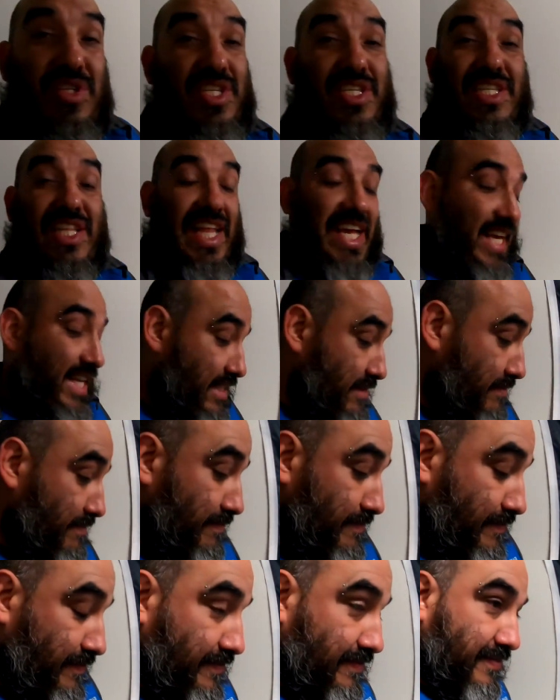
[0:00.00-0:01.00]
because it's late.
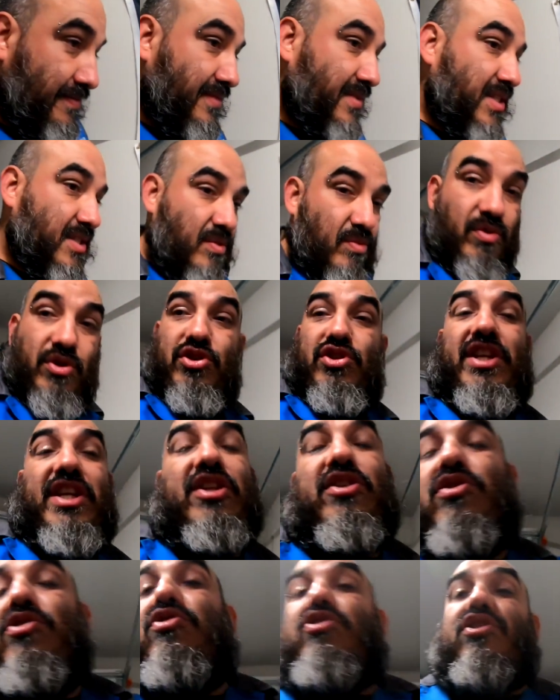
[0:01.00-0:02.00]
We just
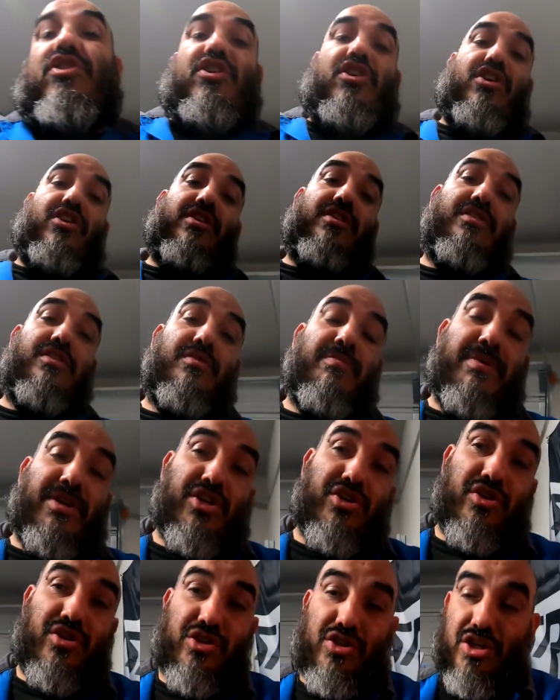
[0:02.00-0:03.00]
need to turn it on to
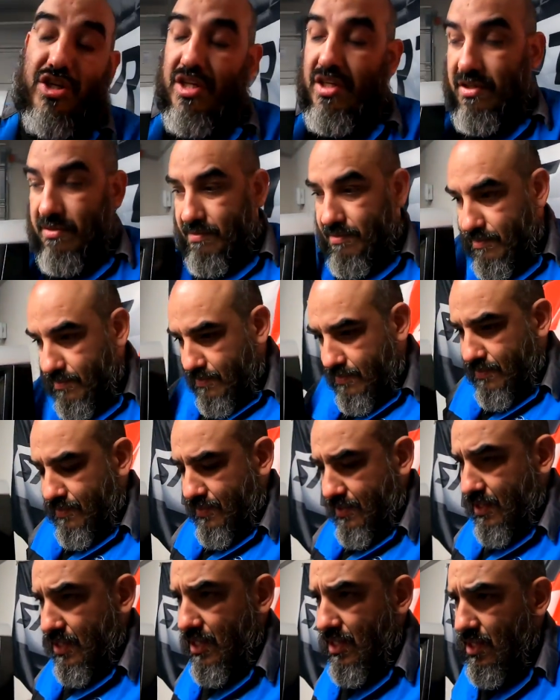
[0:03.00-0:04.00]
make sure it's good.
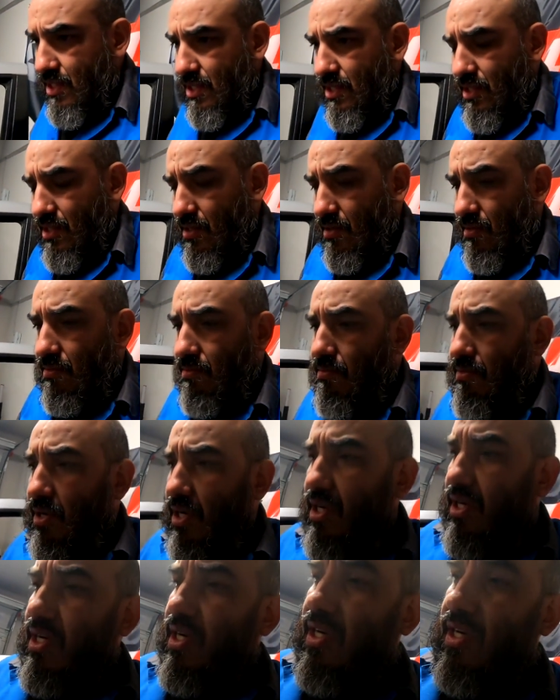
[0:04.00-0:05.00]

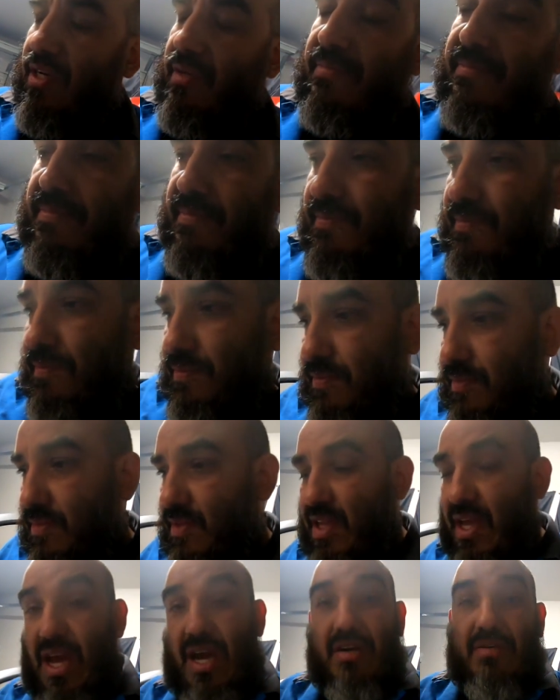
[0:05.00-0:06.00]
But uh,
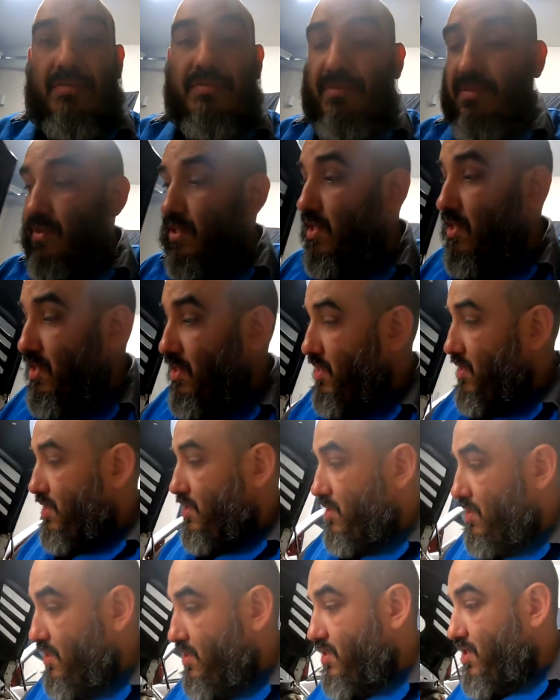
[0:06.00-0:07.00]
yeah,
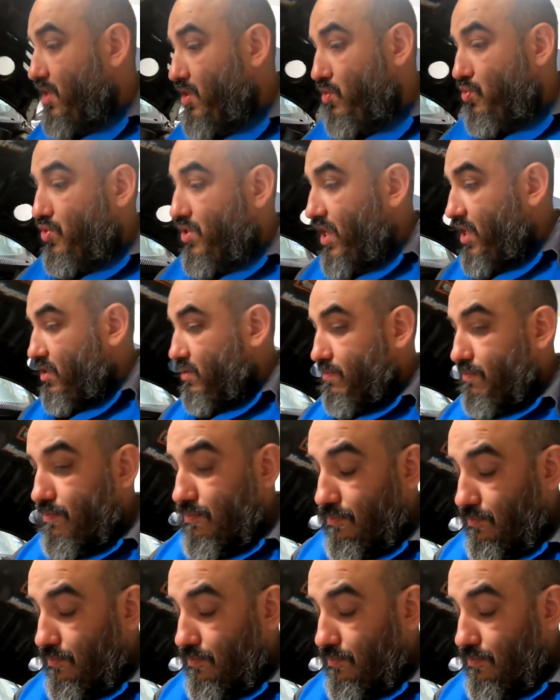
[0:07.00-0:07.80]
this is the new setup.